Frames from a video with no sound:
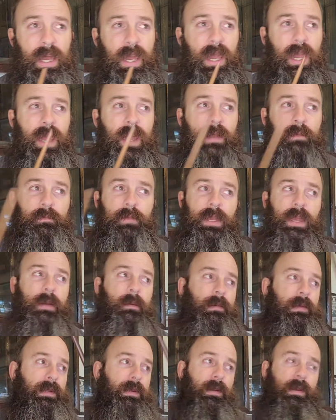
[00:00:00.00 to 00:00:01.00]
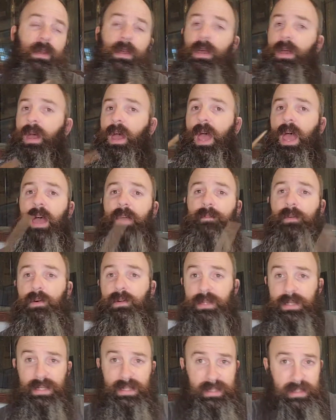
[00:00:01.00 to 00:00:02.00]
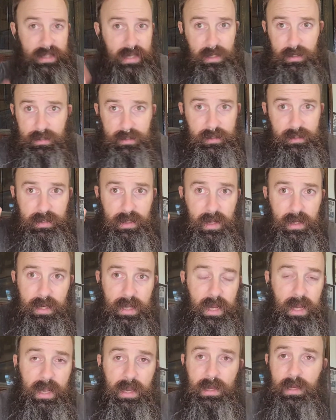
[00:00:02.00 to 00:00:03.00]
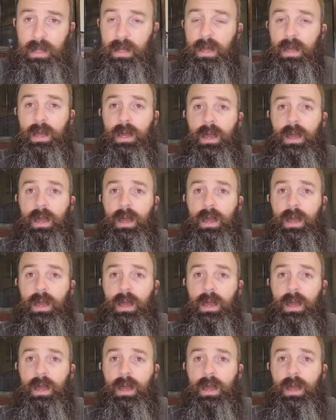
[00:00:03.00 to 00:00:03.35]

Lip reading: and be able to have all these dealers on hand?